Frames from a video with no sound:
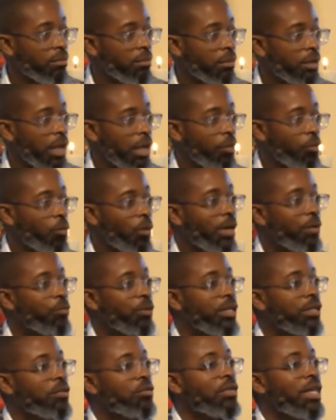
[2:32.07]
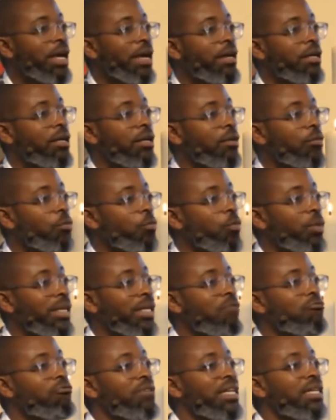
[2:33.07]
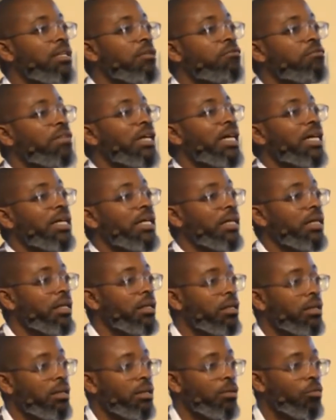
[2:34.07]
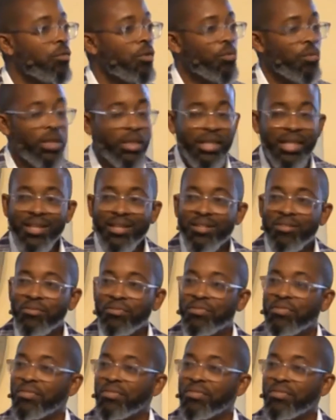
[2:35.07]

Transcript: And when we do that, we redefine what we think of